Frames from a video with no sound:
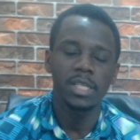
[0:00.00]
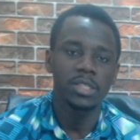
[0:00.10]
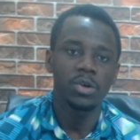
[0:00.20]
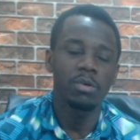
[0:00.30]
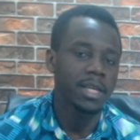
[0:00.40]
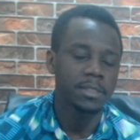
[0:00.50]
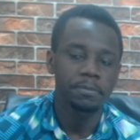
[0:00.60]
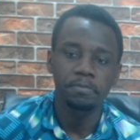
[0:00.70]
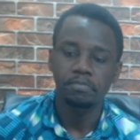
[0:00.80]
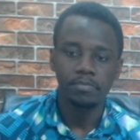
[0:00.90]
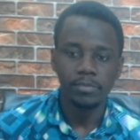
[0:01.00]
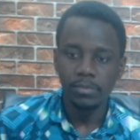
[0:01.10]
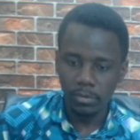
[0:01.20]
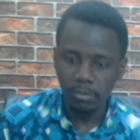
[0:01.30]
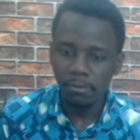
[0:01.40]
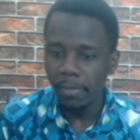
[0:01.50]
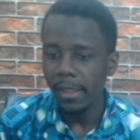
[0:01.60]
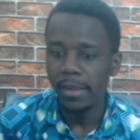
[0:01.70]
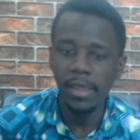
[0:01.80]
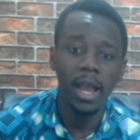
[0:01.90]
it. All right.
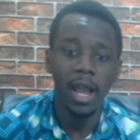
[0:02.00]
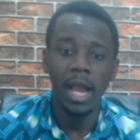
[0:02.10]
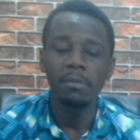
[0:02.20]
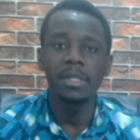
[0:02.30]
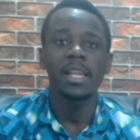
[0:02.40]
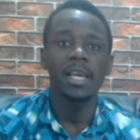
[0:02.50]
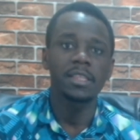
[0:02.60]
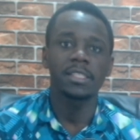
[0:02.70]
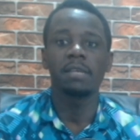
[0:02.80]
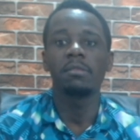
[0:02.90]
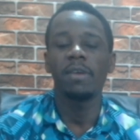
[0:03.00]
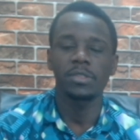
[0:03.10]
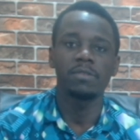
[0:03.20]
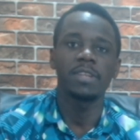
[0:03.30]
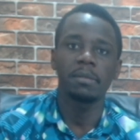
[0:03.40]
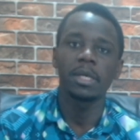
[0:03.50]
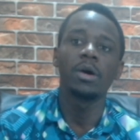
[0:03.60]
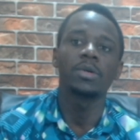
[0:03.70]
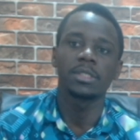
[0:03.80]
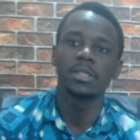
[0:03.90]
Yeah, I really like this game of Aston Villa,
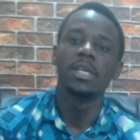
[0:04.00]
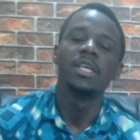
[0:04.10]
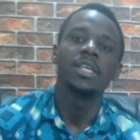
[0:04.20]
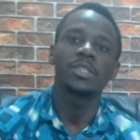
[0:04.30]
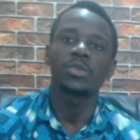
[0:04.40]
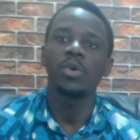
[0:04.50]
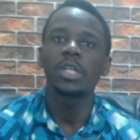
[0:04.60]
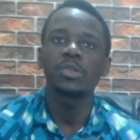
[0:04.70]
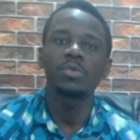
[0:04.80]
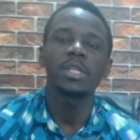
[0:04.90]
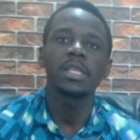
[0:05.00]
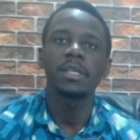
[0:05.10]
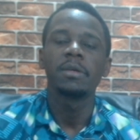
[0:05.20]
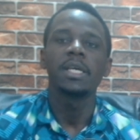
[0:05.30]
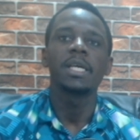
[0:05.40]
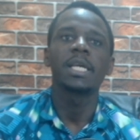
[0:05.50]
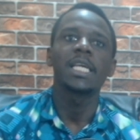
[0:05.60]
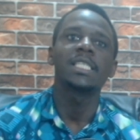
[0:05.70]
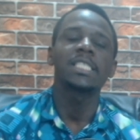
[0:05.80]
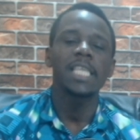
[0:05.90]
because it's going to really
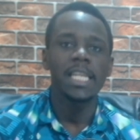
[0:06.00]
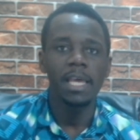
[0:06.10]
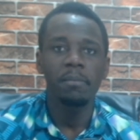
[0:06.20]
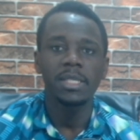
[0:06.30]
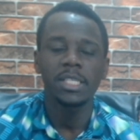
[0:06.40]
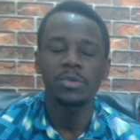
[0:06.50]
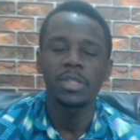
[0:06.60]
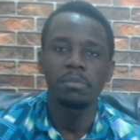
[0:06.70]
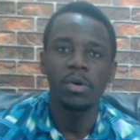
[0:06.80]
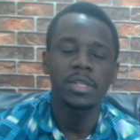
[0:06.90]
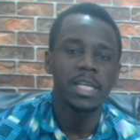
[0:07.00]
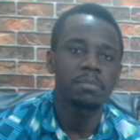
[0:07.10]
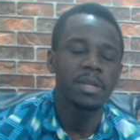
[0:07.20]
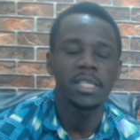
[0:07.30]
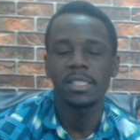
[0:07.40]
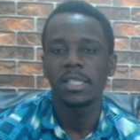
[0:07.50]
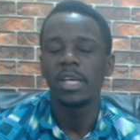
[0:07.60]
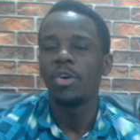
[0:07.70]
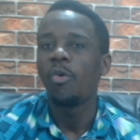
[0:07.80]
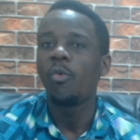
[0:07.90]
send a message to the board that, please,
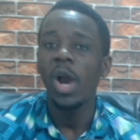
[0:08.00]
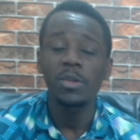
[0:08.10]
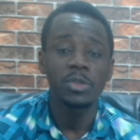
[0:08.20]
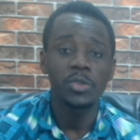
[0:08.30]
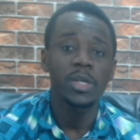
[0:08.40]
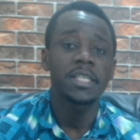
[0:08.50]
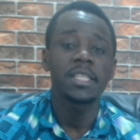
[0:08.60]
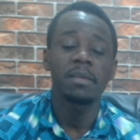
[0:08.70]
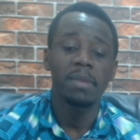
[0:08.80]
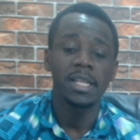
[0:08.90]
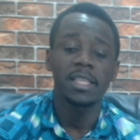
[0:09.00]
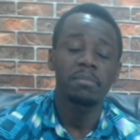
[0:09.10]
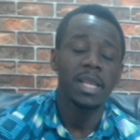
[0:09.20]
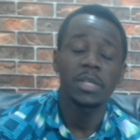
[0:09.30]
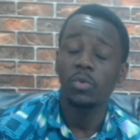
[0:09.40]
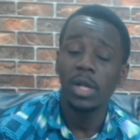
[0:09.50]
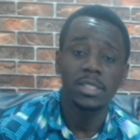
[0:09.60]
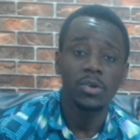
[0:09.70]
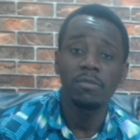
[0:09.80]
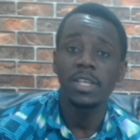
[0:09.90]
why don't you get in the manager the players
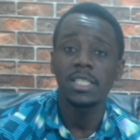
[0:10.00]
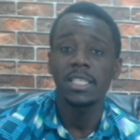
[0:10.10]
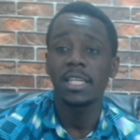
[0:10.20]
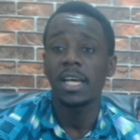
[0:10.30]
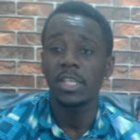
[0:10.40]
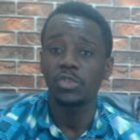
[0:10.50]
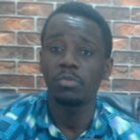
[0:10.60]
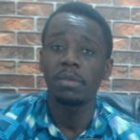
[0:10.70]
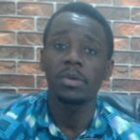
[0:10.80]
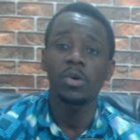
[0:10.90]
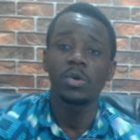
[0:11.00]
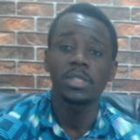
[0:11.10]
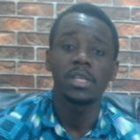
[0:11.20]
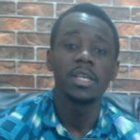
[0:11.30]
once? Obviously, Ten Hag is to blame, because